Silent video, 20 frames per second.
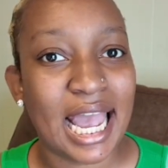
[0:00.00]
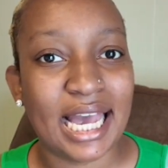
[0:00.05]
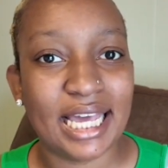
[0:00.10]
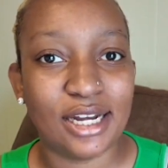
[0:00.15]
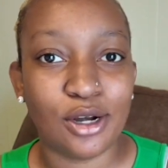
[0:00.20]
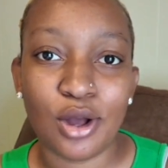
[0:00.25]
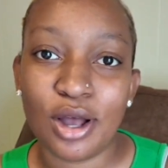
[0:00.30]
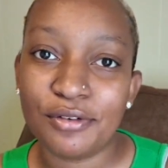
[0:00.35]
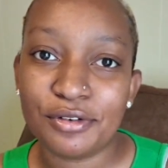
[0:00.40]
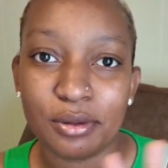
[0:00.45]
And it
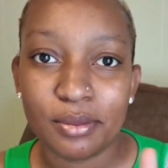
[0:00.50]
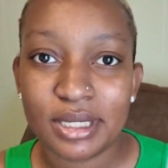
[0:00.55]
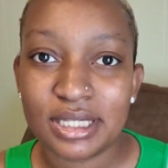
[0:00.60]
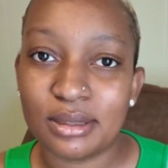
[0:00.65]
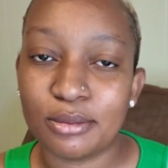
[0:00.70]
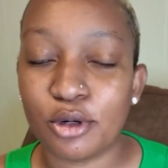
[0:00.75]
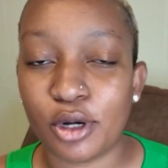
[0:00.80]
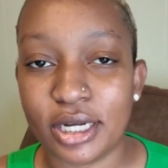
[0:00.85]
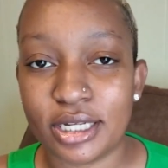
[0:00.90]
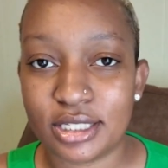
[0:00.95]
don't have to be
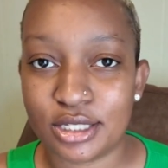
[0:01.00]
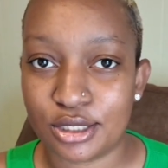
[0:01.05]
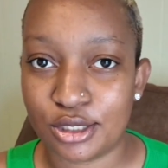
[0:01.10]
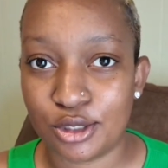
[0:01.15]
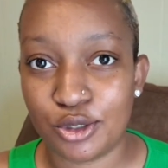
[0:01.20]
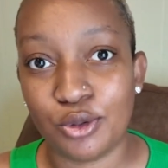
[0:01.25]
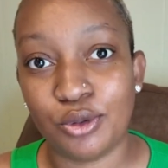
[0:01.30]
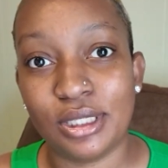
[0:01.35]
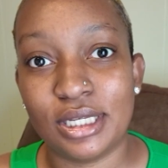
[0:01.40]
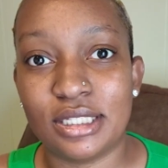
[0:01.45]
some crazy
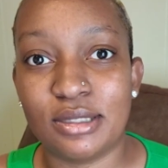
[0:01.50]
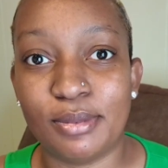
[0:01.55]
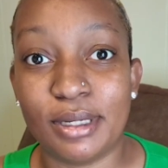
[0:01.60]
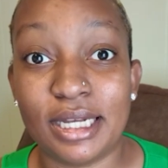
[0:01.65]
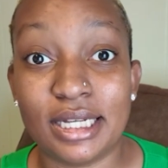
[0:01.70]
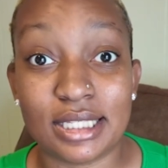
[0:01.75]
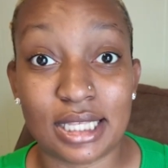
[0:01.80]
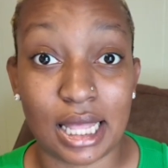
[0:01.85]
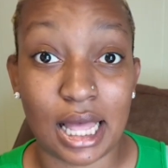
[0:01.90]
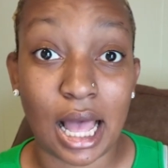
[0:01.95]
to-do list
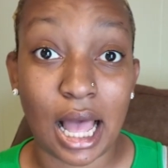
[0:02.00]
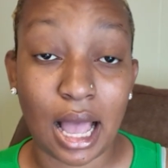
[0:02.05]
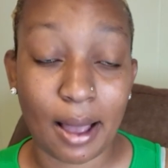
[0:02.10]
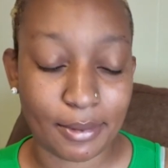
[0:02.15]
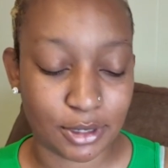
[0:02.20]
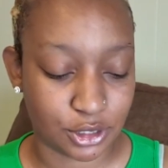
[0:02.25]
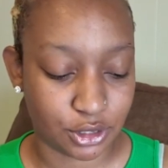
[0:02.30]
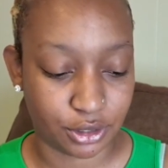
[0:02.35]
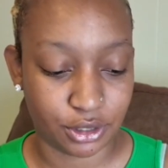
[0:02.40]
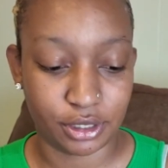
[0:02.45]
because I'm
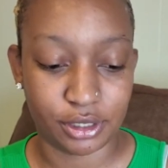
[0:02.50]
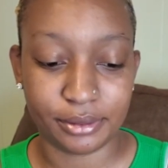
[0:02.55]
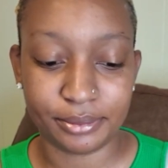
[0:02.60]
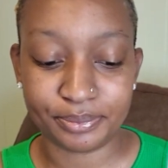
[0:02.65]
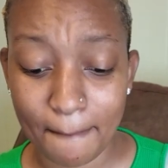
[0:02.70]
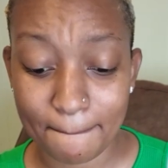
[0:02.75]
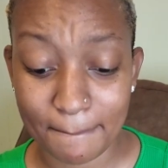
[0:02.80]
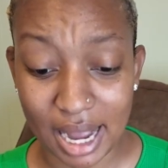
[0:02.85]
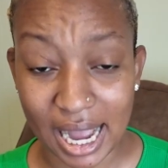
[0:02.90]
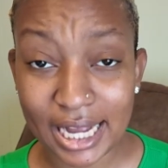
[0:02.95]
gonna show y'all.
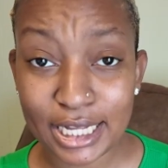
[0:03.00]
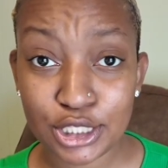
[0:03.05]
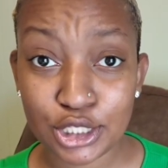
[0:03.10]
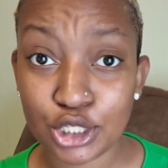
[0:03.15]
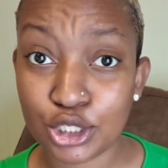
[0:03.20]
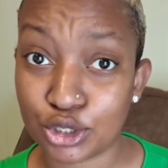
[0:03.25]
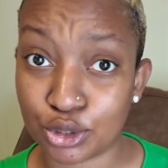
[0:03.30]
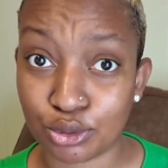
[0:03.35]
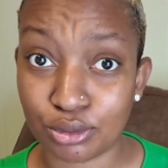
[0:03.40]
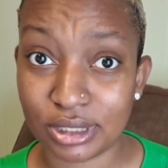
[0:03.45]
My
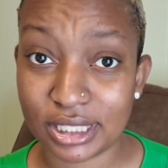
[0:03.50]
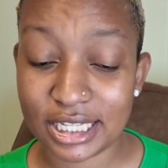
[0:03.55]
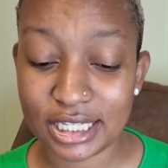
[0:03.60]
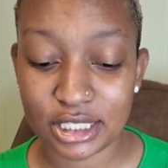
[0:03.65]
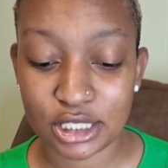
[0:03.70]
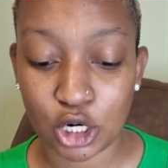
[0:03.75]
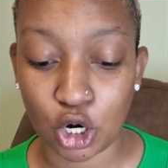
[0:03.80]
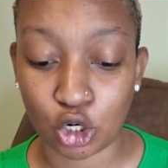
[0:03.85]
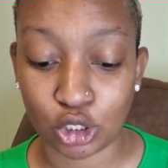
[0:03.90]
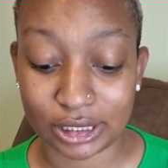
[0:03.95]
to-do
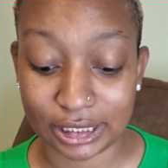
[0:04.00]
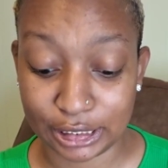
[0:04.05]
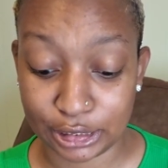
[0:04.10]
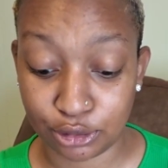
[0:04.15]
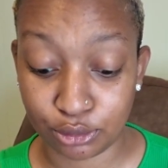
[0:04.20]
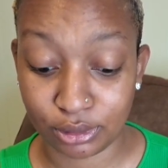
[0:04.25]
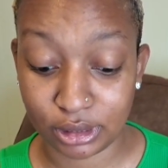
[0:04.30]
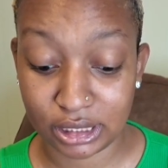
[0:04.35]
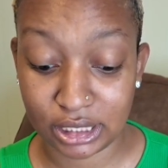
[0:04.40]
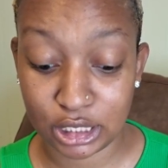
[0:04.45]
lists are
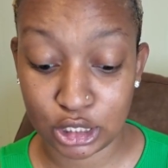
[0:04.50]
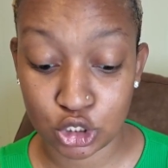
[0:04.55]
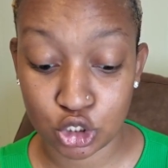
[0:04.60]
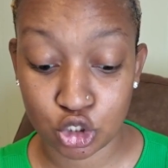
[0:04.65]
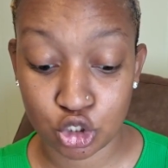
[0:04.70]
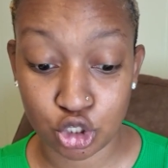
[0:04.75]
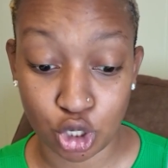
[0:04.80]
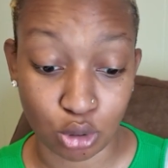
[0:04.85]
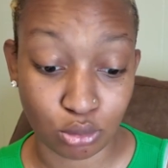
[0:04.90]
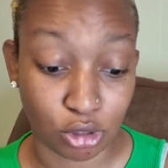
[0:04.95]
literally
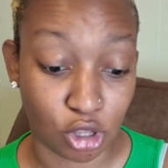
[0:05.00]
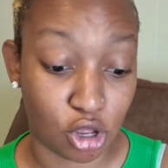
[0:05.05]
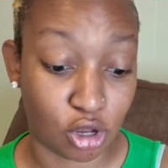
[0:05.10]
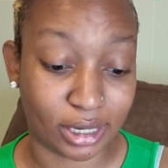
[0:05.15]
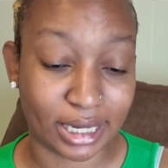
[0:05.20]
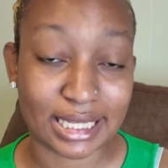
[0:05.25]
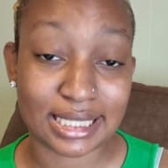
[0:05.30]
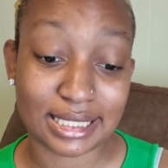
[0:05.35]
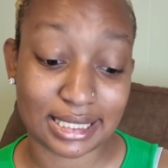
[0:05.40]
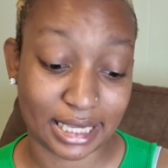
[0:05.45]
so
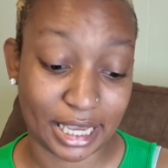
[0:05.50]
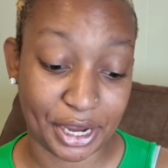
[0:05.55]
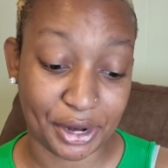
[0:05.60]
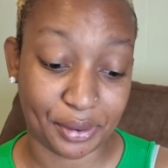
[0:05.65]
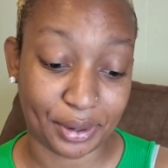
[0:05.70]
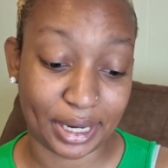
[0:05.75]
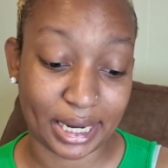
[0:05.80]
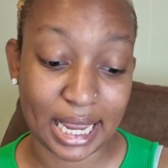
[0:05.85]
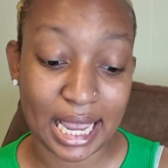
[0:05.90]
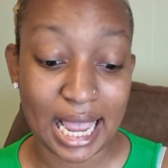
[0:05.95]
long, it's
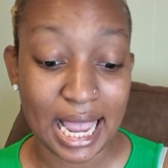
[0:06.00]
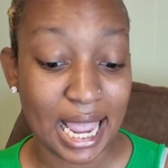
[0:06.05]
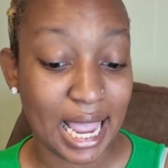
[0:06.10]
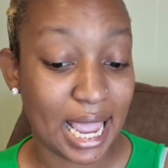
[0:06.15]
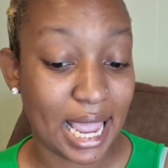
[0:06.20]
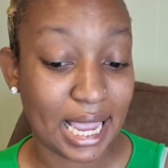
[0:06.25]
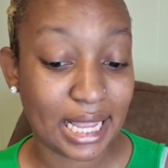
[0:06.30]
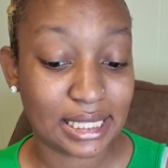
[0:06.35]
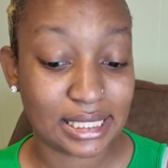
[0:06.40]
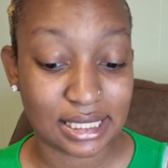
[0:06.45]
scary.
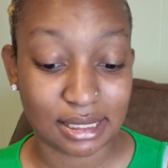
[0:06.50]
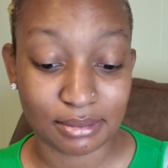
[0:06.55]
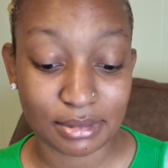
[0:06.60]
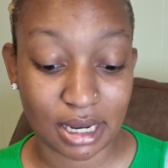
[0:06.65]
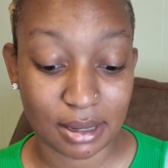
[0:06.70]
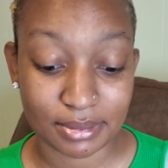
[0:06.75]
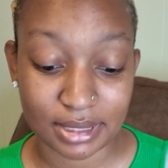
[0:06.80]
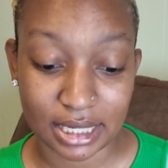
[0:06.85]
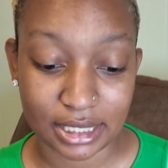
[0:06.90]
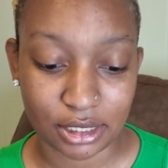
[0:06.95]
And
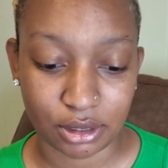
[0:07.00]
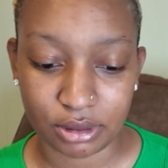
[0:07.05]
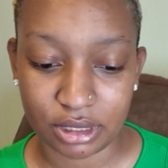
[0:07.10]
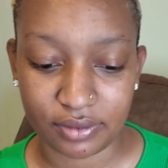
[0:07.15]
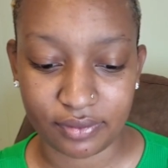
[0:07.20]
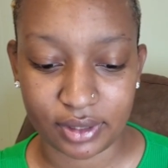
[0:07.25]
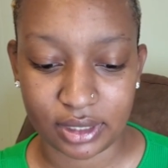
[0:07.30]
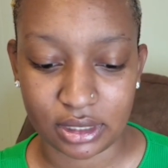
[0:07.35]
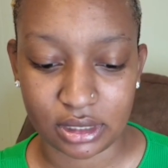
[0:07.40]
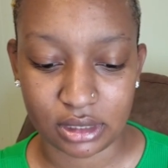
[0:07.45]
sometimes I don't
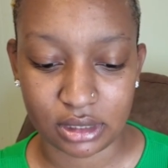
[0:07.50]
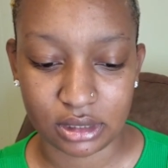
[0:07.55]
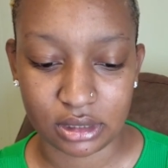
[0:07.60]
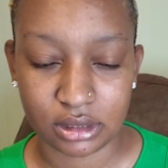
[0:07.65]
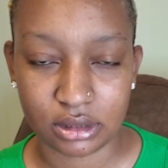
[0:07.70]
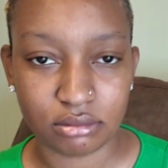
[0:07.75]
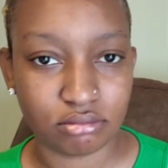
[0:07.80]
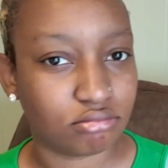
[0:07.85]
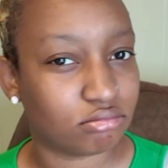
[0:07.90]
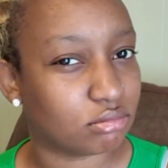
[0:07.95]

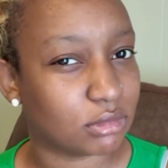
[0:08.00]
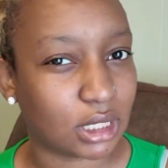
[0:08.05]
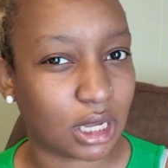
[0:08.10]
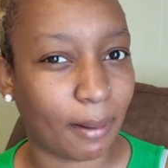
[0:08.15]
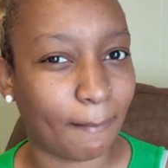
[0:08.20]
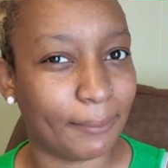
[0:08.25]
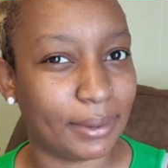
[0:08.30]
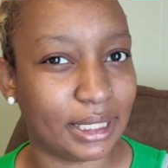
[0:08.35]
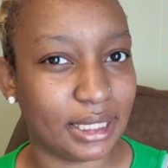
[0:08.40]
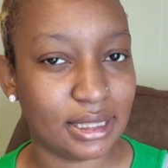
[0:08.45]
even
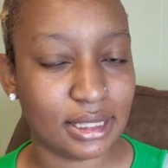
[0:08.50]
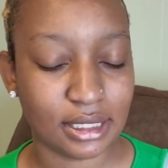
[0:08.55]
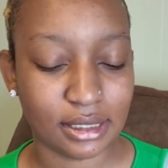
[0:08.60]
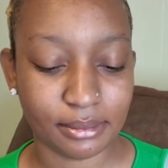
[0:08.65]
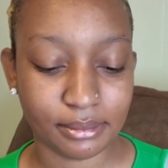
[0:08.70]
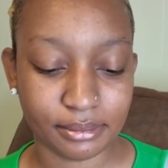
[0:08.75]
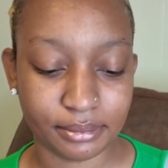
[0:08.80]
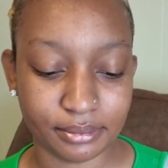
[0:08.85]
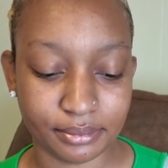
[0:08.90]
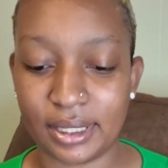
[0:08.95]
complete
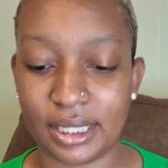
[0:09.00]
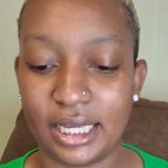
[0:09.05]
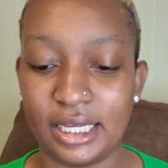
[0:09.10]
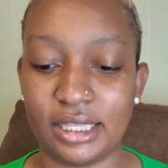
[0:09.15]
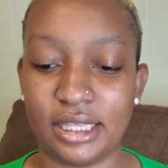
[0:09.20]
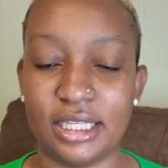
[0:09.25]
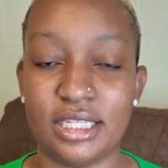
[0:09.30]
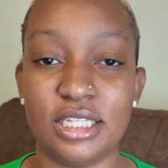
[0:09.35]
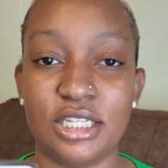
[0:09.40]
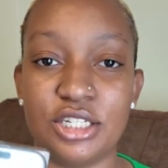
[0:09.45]
them, but
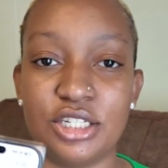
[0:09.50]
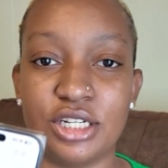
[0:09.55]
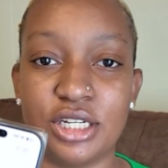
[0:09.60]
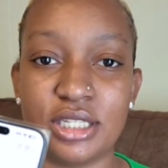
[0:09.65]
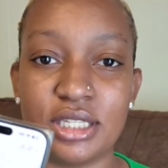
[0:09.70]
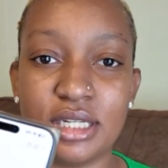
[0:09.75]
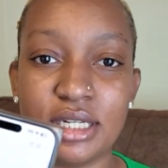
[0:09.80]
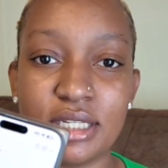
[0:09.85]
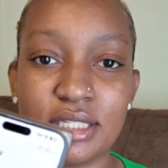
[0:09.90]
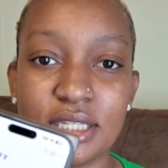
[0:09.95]
like this is
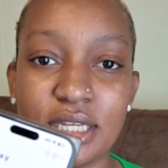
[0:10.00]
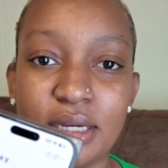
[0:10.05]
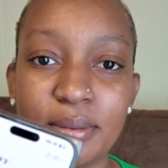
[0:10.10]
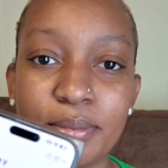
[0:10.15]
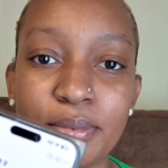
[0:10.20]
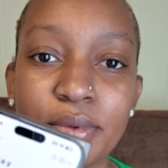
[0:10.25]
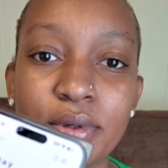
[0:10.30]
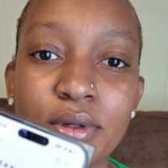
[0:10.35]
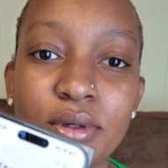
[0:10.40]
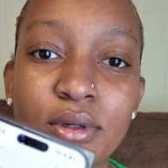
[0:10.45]
just an
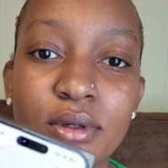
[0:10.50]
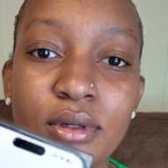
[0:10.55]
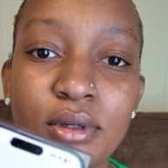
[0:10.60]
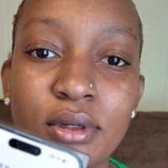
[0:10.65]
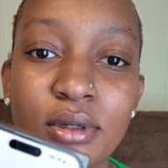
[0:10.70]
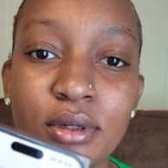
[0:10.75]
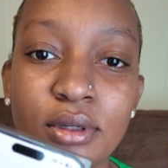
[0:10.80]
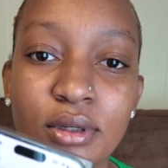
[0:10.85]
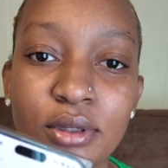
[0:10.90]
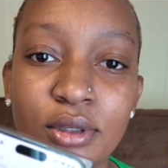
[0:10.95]
example.
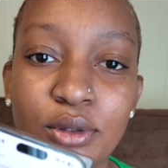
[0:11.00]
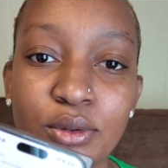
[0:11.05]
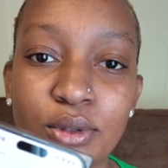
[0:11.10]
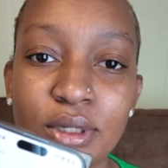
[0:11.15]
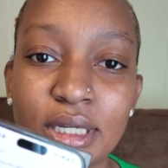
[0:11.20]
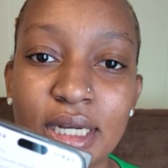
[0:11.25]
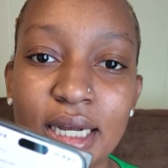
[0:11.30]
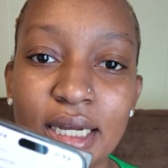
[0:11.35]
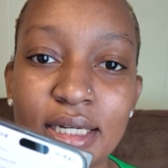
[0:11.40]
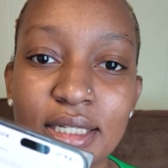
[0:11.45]
You
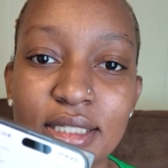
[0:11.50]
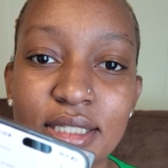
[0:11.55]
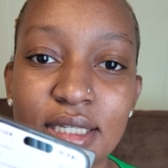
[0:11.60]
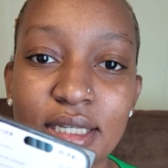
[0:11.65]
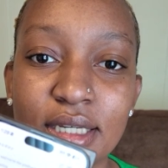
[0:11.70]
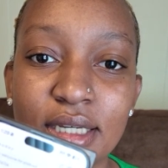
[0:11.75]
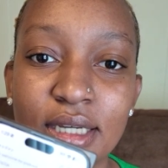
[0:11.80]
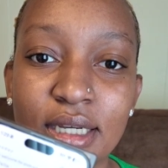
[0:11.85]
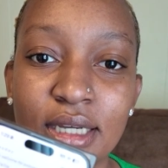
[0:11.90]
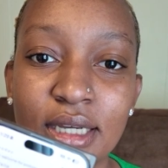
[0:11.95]
can kind of
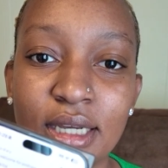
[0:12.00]
see.